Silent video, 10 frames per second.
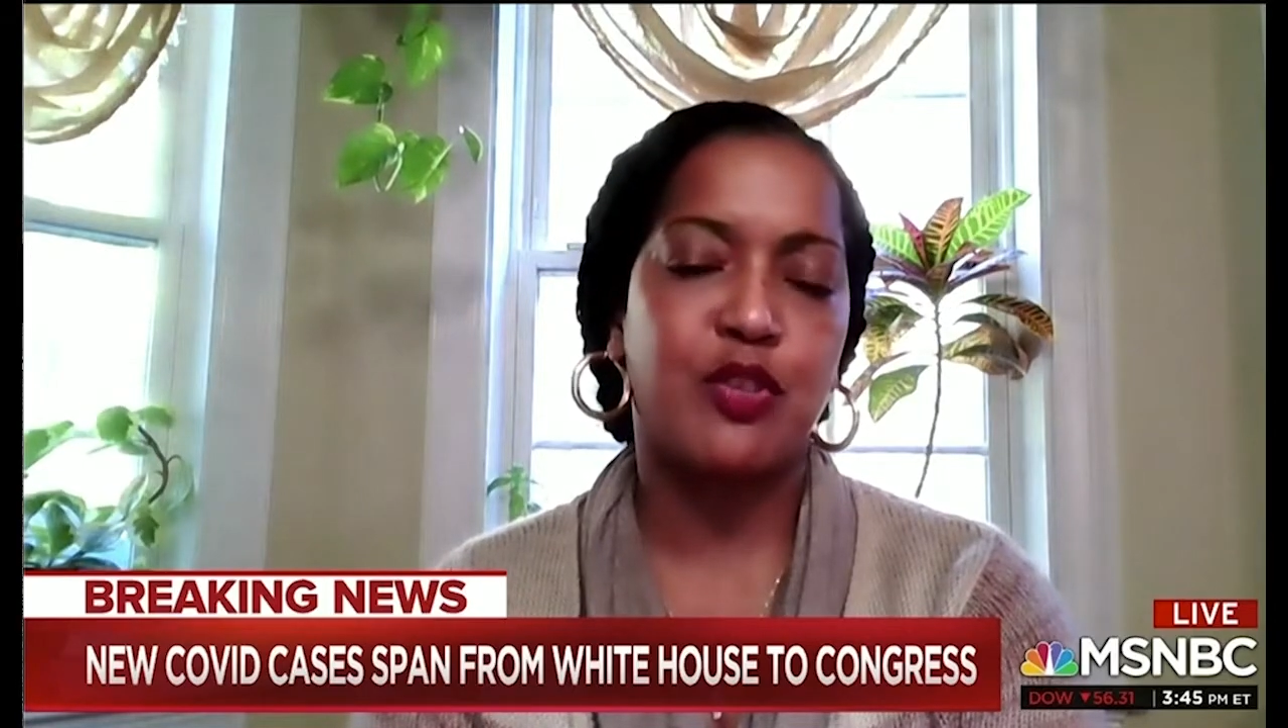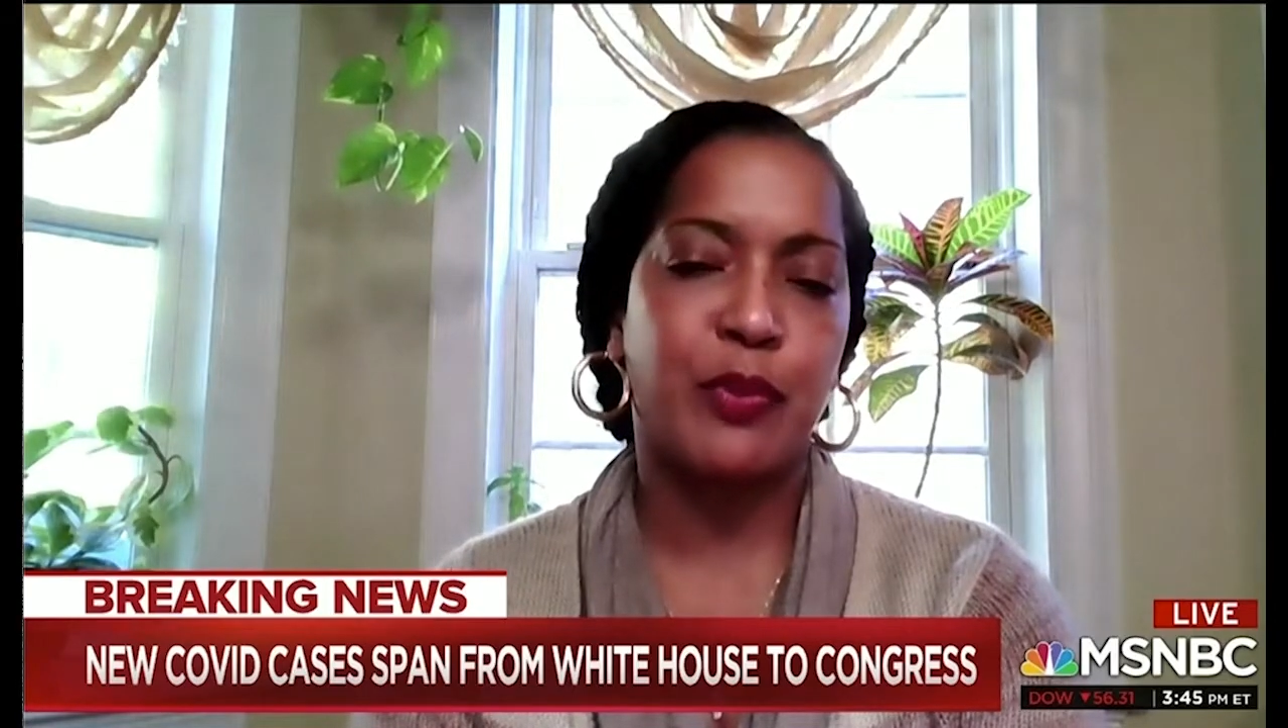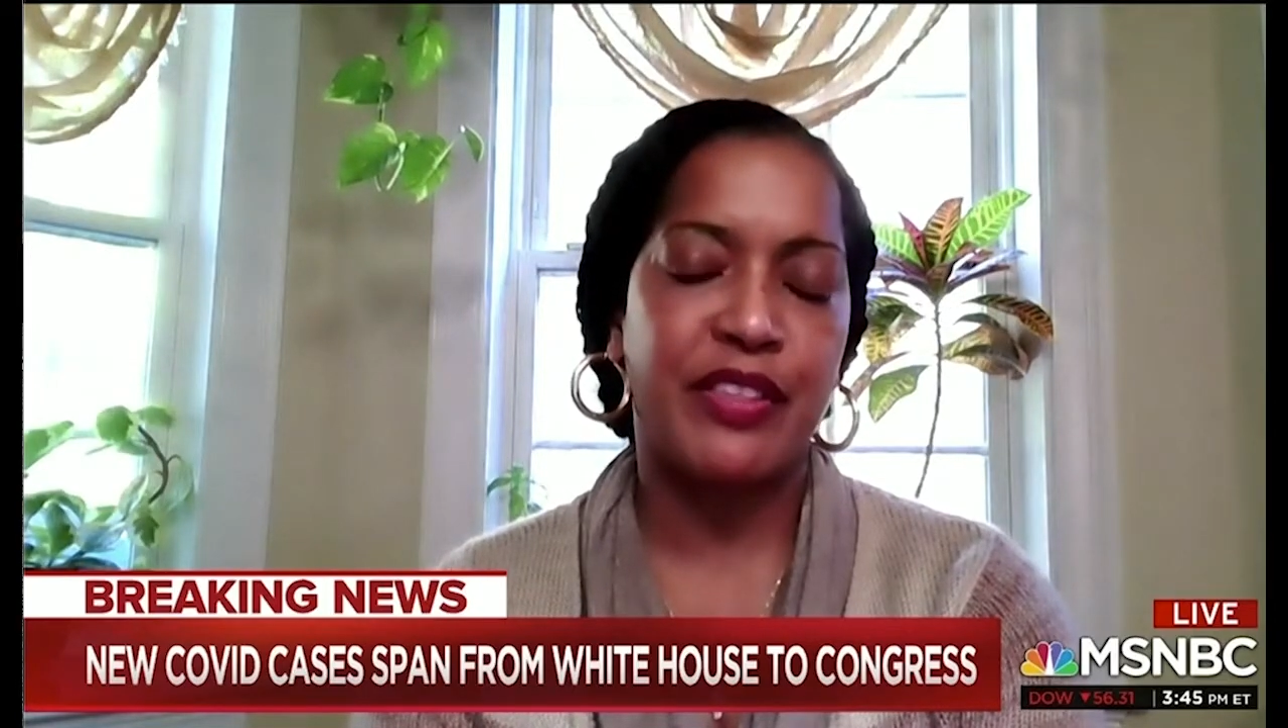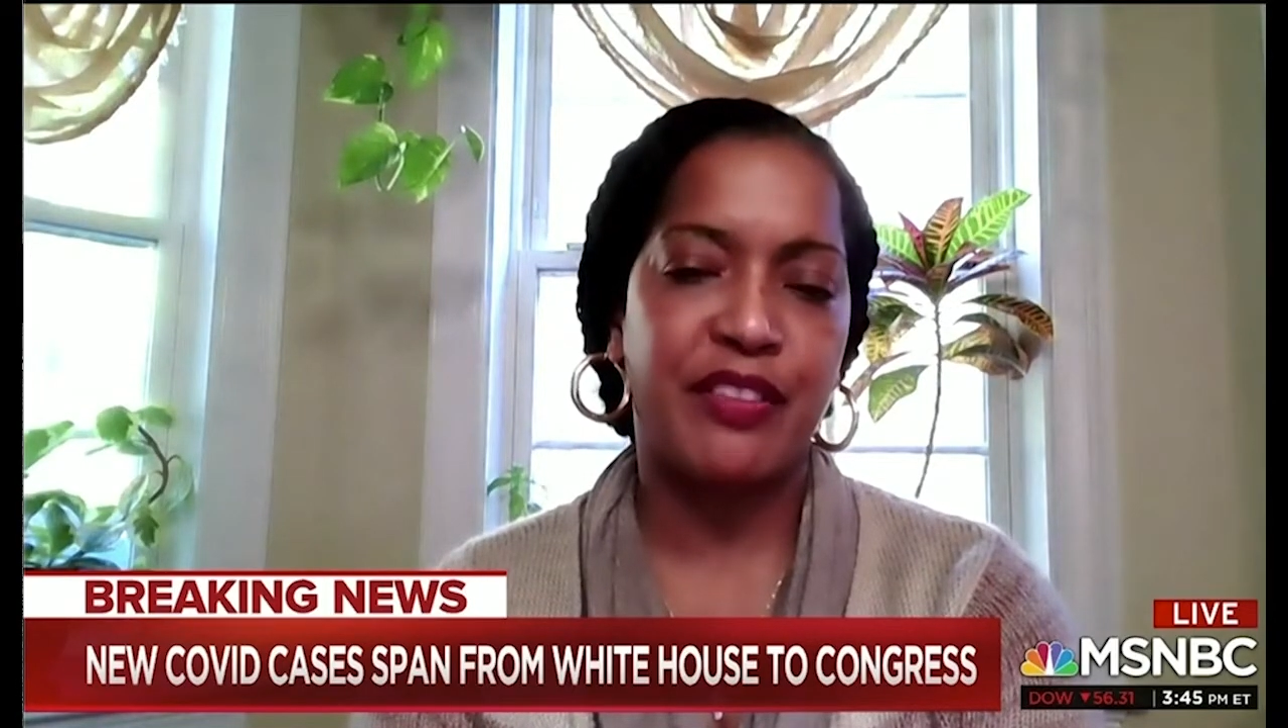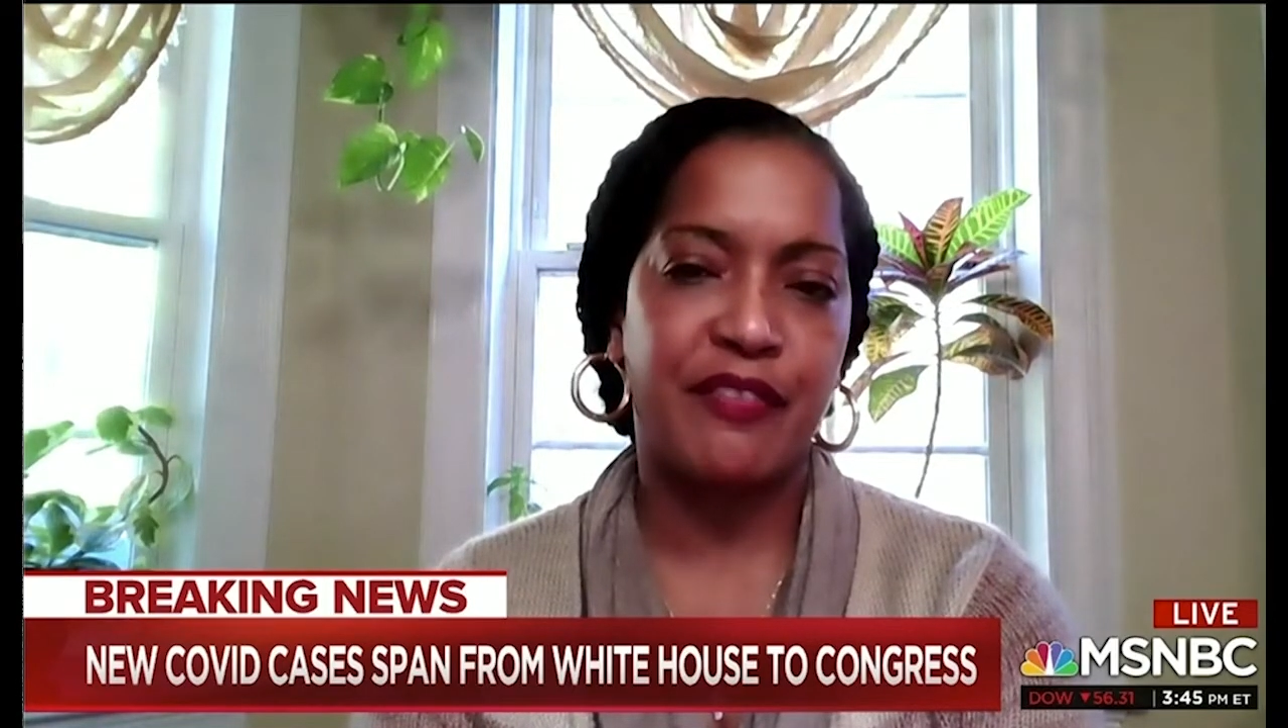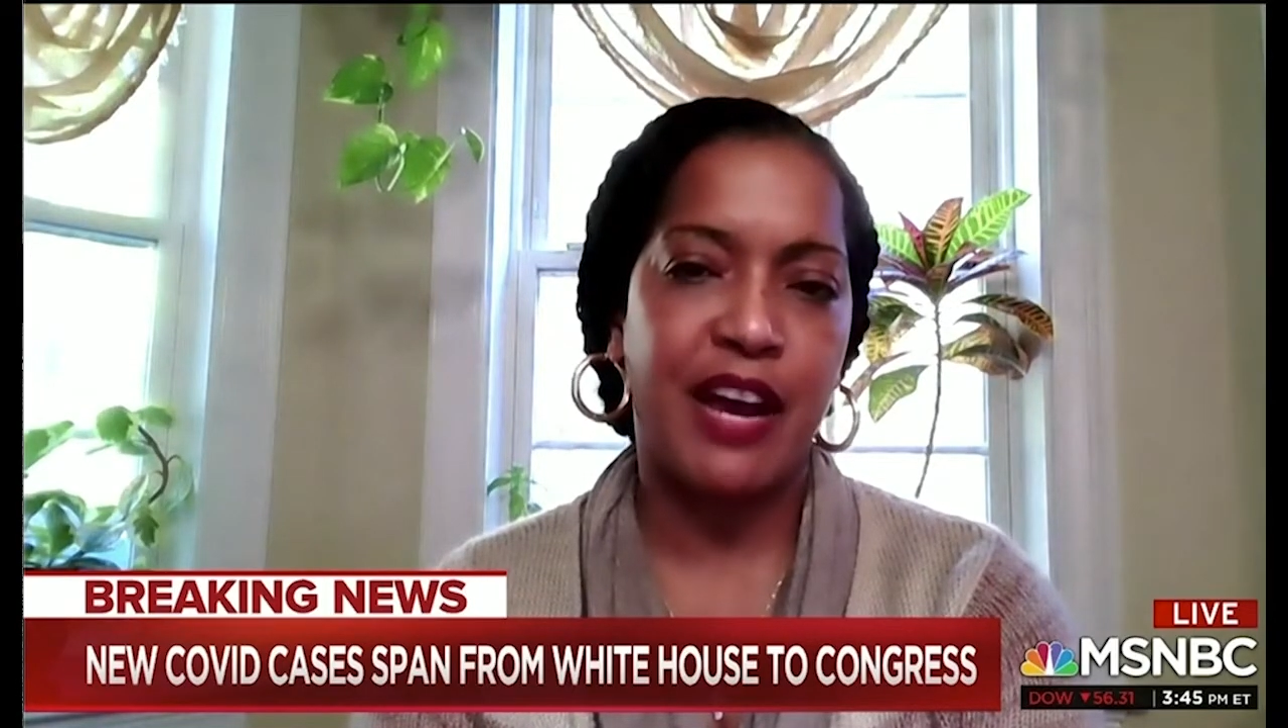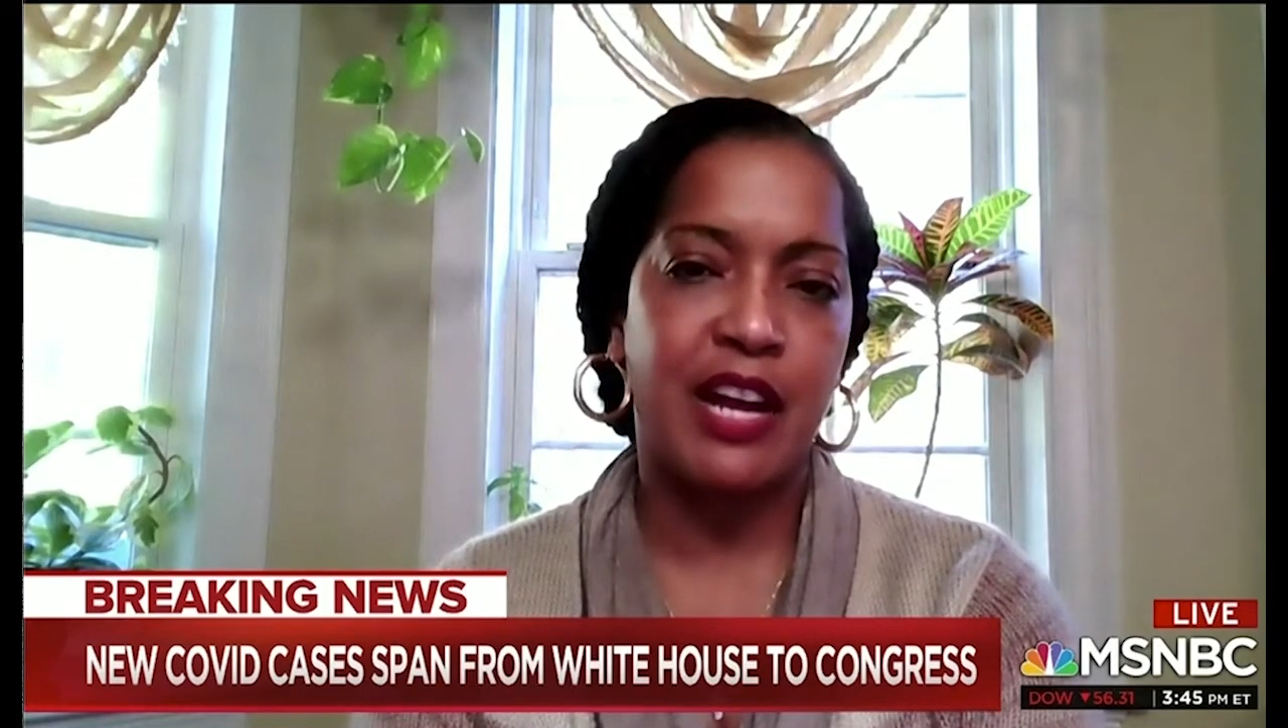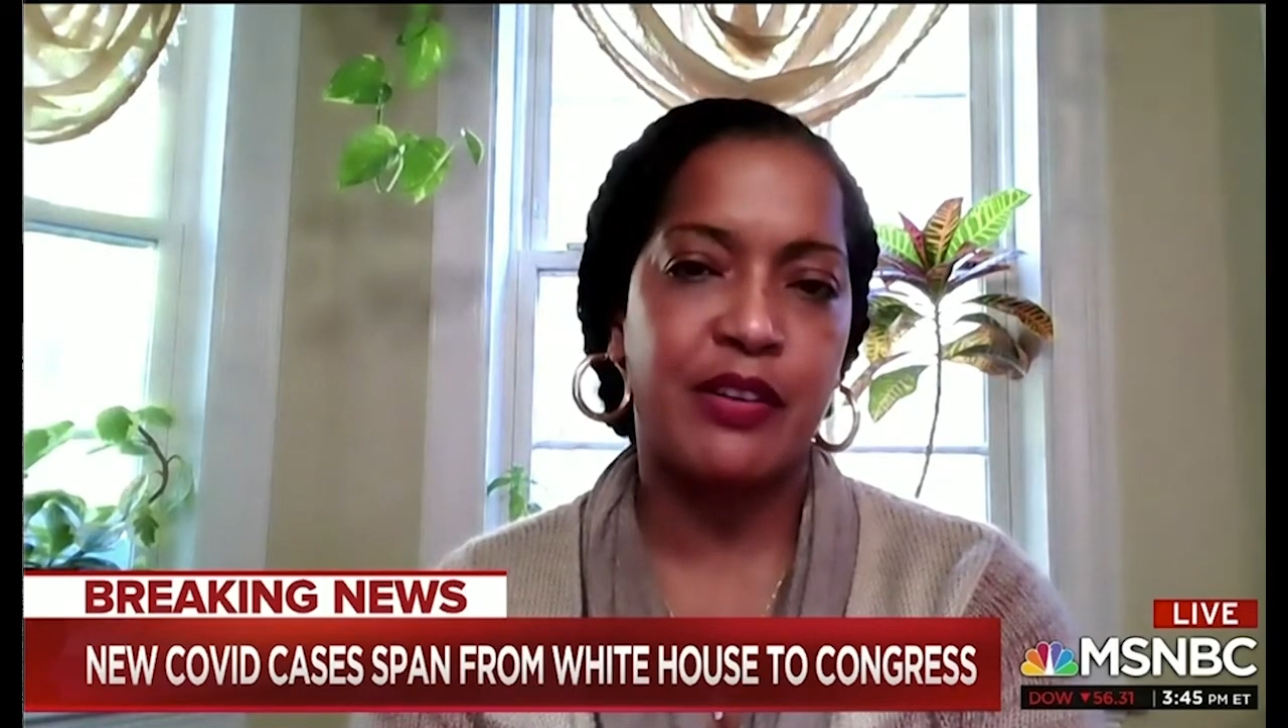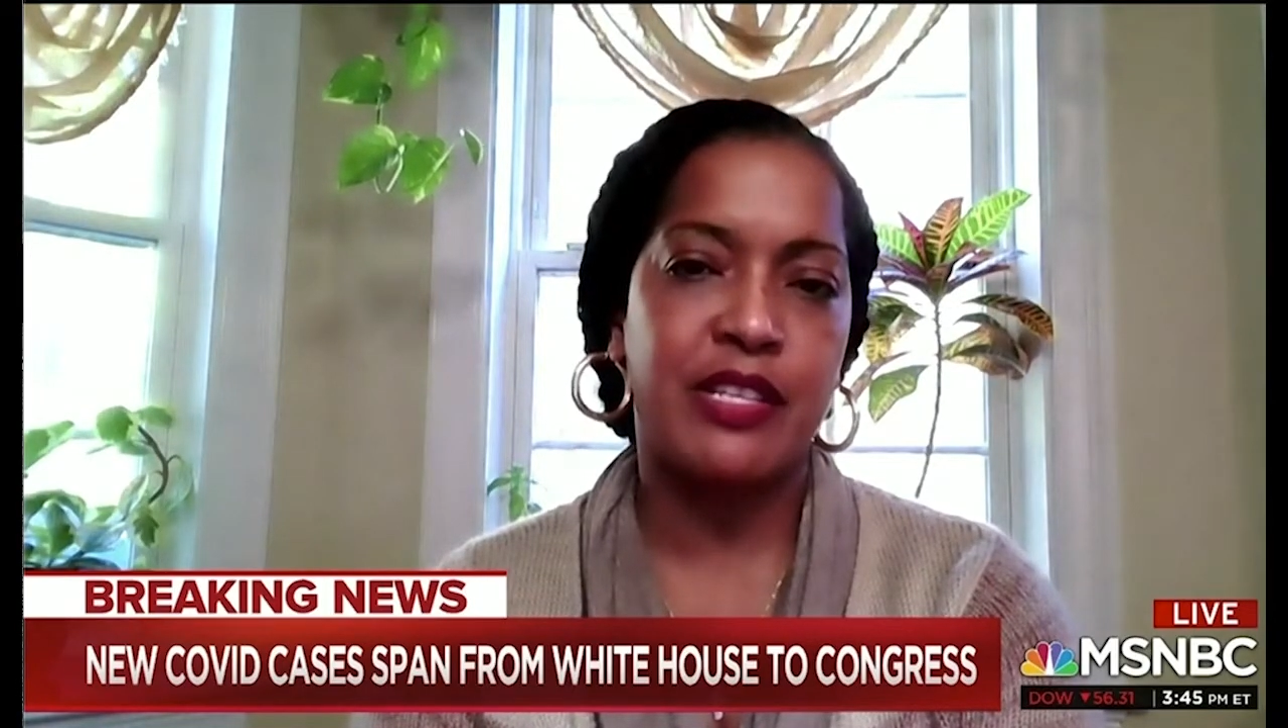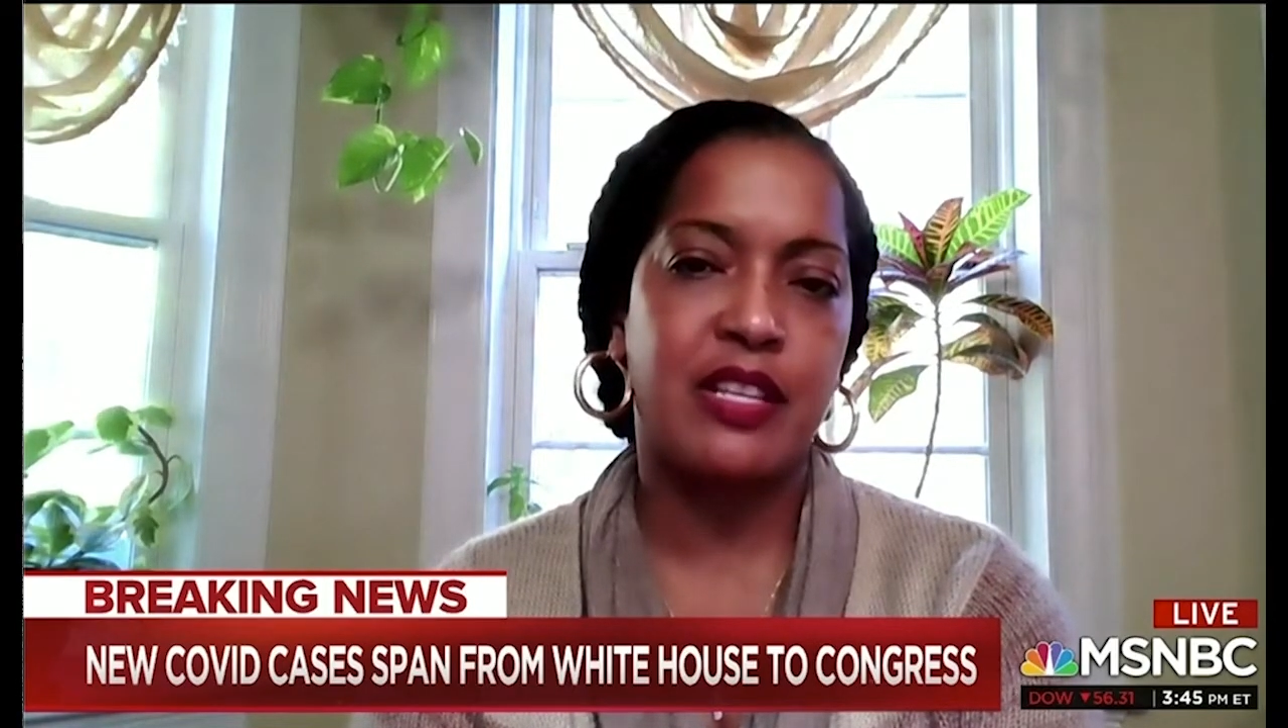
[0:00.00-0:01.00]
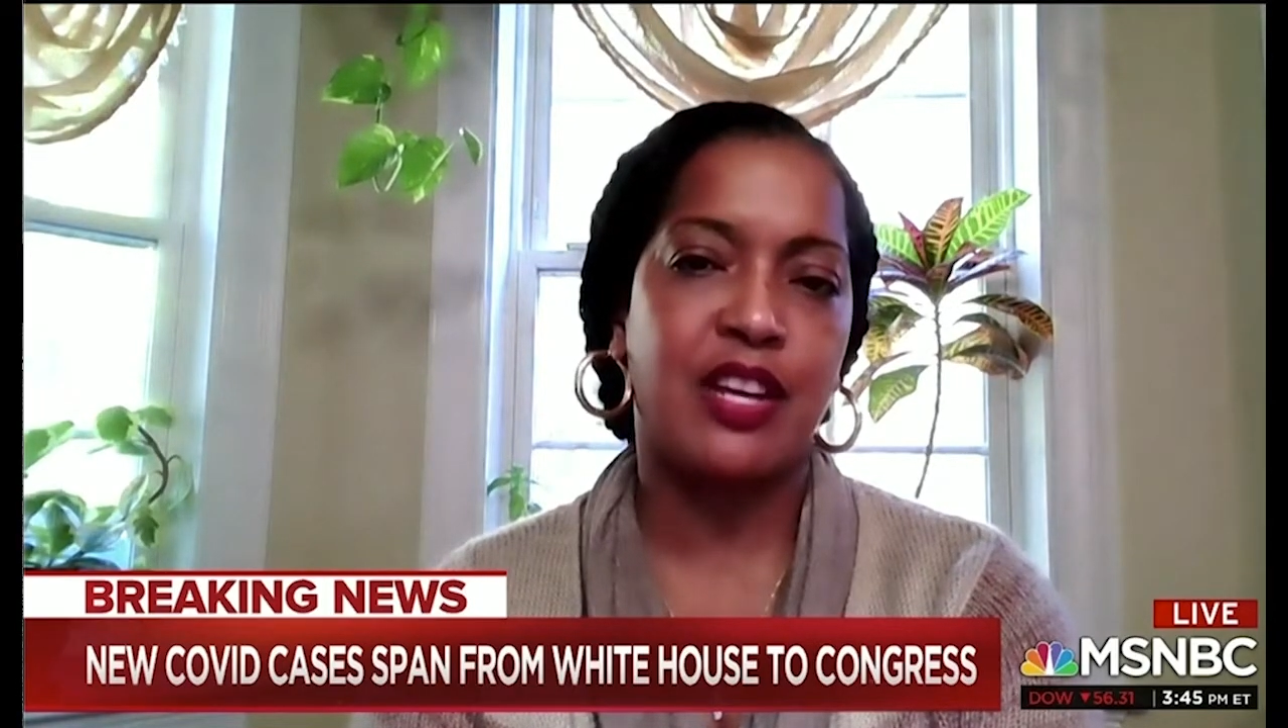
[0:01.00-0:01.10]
spread the virus